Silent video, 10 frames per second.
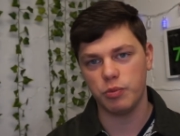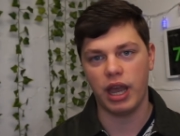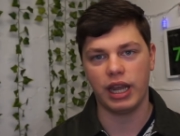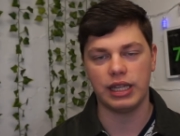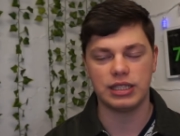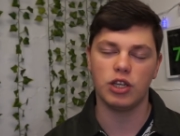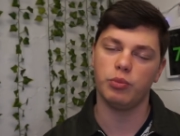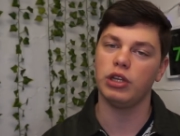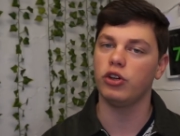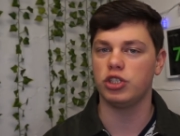markets they'll
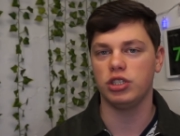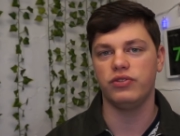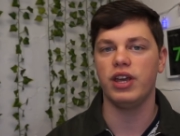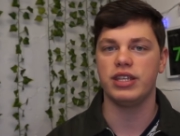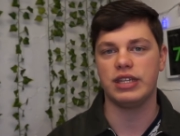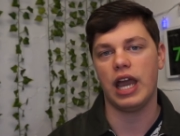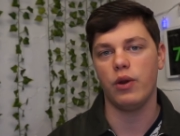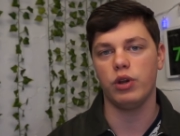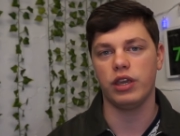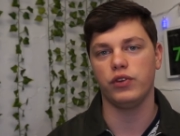be launching first, I
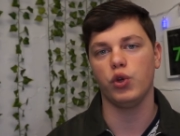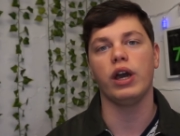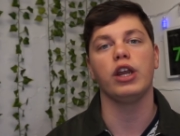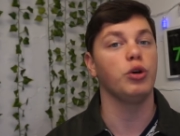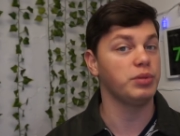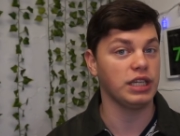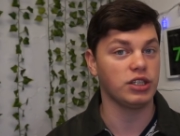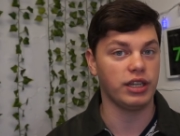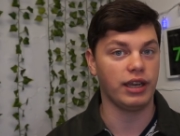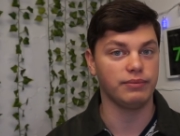will give you an update
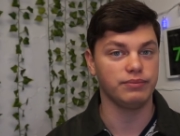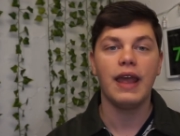on that.